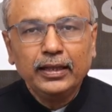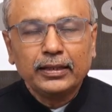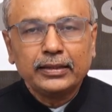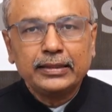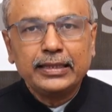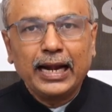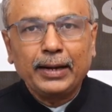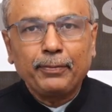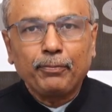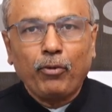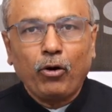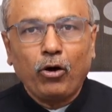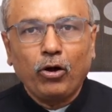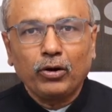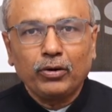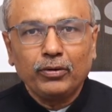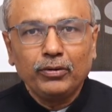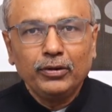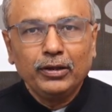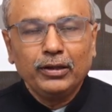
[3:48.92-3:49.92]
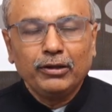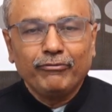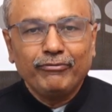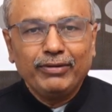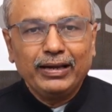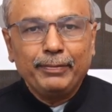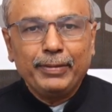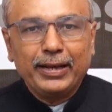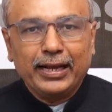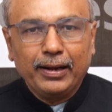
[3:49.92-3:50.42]
that pawn
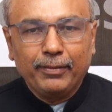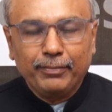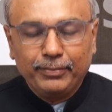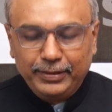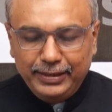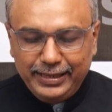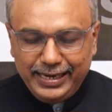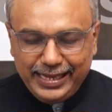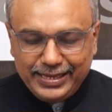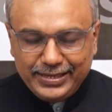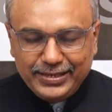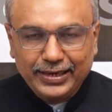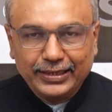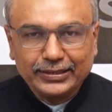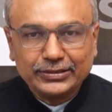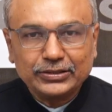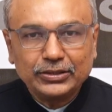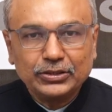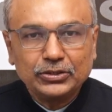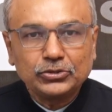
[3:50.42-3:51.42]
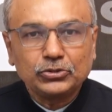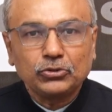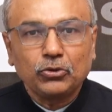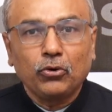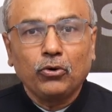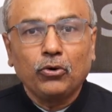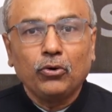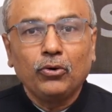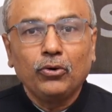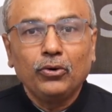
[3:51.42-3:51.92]
will become dangerous.
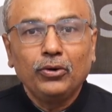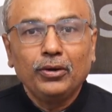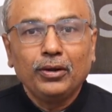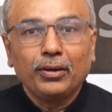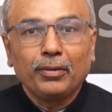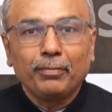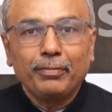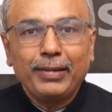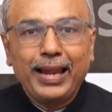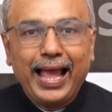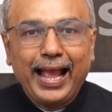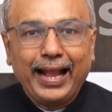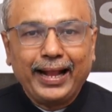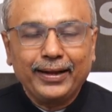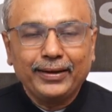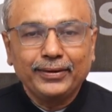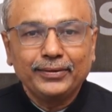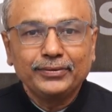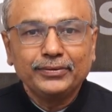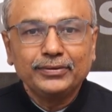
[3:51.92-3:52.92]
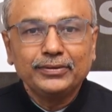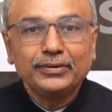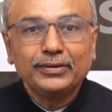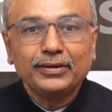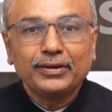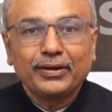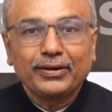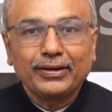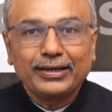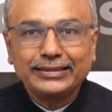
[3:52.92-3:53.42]
So black
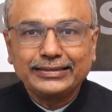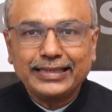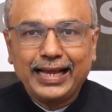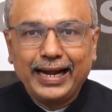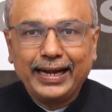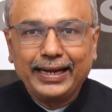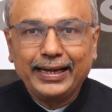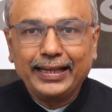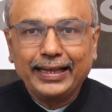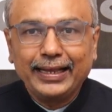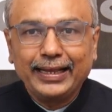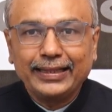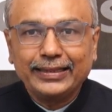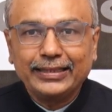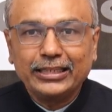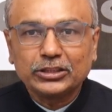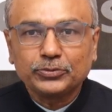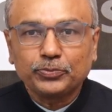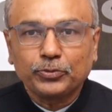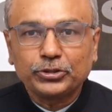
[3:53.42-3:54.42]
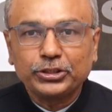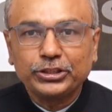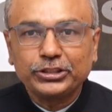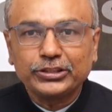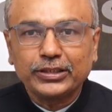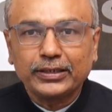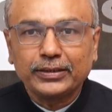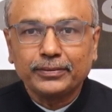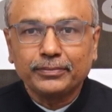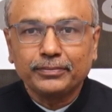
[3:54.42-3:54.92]
resigned in this
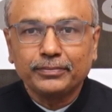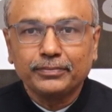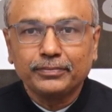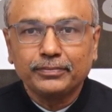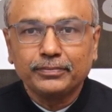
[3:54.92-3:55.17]
position.